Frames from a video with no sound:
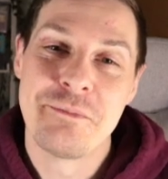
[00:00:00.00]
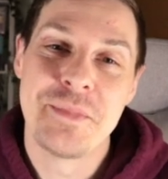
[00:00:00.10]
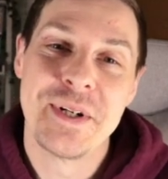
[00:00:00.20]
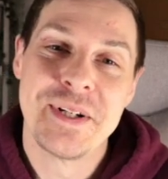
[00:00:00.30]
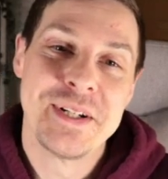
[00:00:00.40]

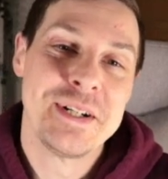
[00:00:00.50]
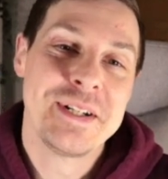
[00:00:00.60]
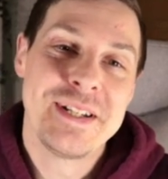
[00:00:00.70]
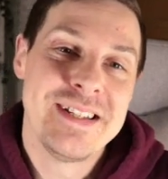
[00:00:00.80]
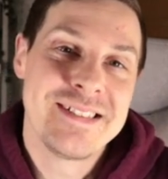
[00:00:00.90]
but
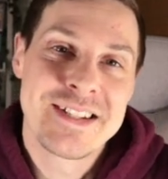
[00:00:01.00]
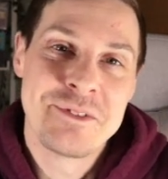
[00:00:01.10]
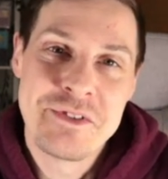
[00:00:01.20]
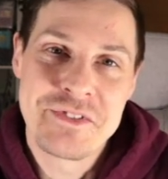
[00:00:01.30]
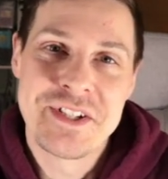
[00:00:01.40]
it's going to
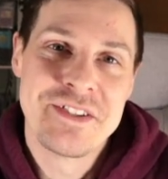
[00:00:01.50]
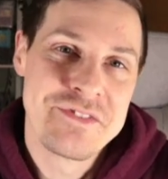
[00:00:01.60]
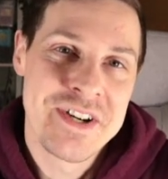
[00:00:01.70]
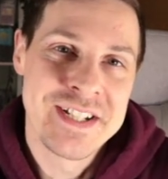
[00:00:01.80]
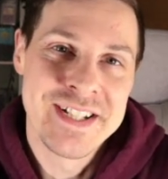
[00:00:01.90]
be fun to
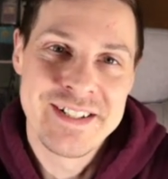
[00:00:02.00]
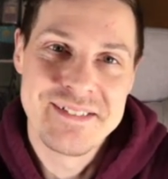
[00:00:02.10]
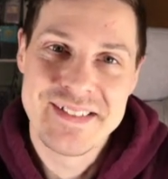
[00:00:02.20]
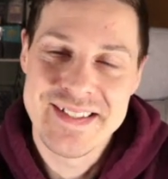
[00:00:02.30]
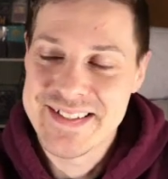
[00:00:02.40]
find out
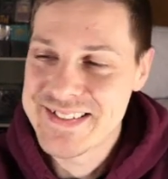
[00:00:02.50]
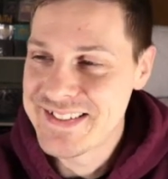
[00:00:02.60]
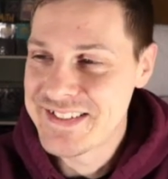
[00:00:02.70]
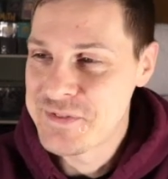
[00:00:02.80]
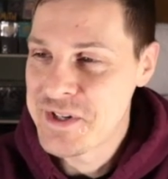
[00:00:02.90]
and test
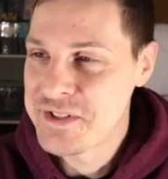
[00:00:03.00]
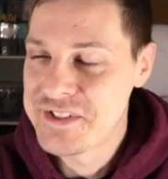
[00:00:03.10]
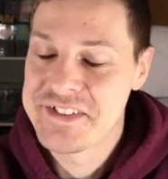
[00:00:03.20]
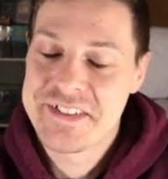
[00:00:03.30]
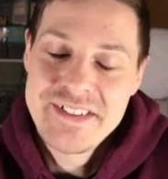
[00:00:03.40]
it as well.
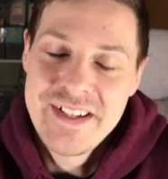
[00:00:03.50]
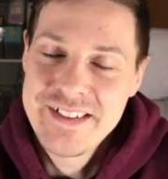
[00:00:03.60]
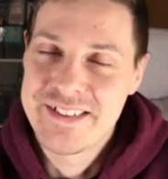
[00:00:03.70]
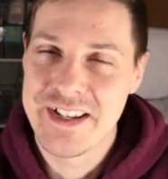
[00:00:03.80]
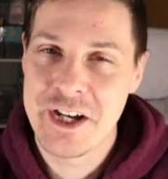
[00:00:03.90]
Just like
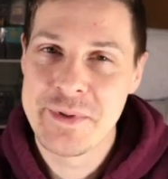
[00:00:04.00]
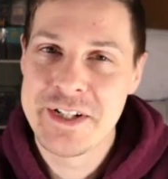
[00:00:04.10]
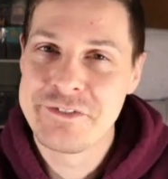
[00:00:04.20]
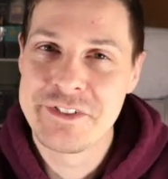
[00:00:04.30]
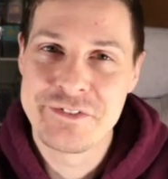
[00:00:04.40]
I said, I'm in
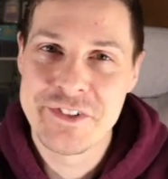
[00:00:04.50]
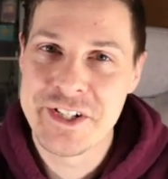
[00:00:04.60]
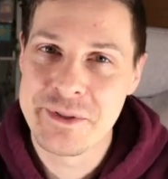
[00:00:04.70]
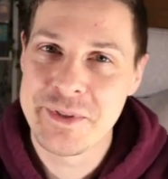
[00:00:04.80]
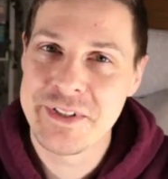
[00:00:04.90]
it for the
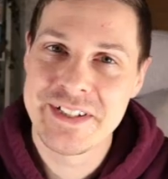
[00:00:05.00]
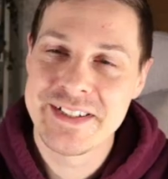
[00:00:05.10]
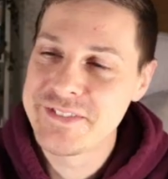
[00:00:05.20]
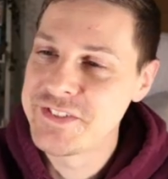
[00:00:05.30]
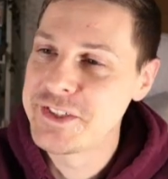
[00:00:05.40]
fun. I'm not in
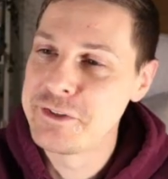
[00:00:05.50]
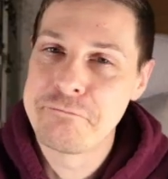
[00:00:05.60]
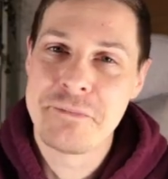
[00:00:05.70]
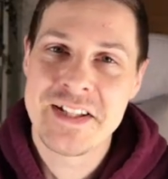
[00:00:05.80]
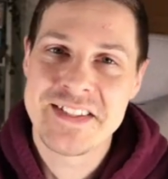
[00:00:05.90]
it for
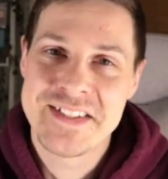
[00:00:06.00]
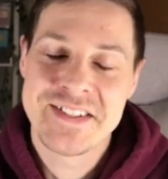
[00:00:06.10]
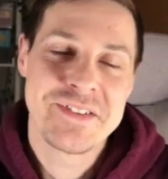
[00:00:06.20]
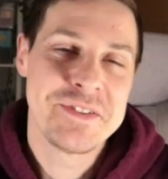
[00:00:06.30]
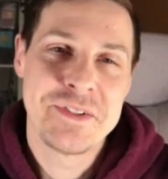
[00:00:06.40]

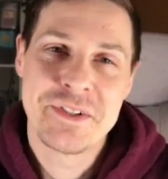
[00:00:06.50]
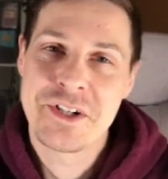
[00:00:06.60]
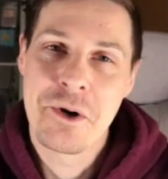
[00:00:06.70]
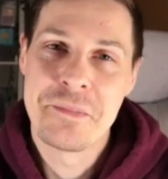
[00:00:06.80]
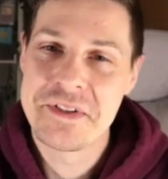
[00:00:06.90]
meta or
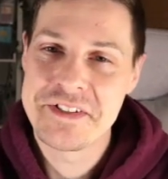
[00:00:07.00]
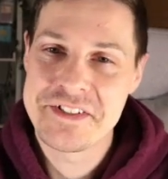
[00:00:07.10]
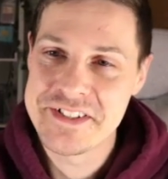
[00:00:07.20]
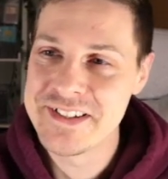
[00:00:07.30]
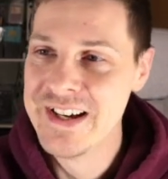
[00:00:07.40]

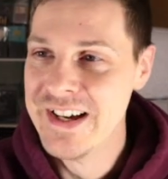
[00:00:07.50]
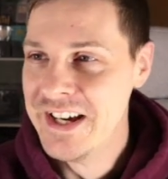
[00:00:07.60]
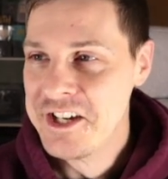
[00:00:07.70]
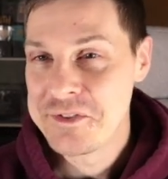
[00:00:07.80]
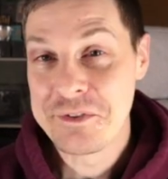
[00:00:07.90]
competition.
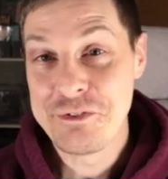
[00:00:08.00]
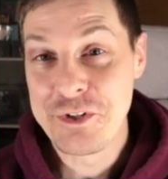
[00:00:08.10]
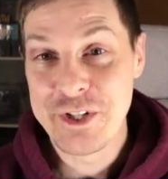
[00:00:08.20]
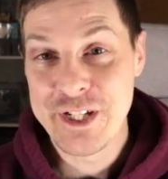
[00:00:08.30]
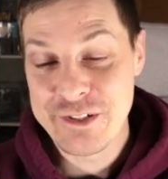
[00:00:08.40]
So if
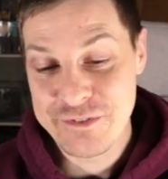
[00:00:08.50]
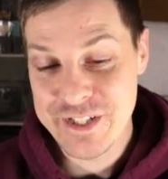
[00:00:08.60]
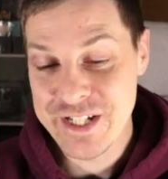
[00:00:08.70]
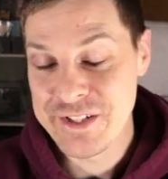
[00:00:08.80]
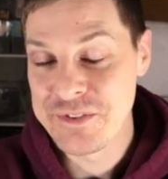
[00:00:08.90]
you're here for
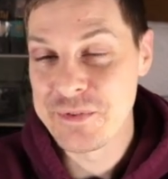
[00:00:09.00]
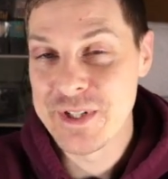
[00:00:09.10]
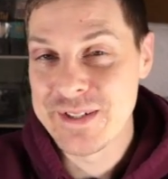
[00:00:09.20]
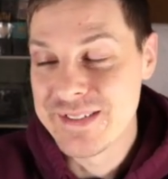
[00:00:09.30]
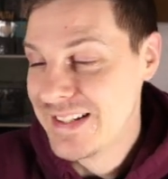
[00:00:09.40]
that as
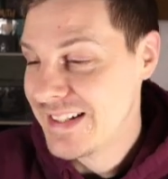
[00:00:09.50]
well,